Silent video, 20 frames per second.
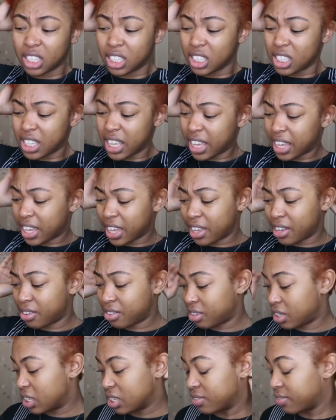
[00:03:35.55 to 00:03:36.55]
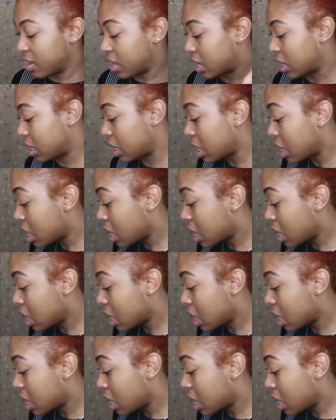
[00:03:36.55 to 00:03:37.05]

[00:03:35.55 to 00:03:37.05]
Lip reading: Does that count? It's fine.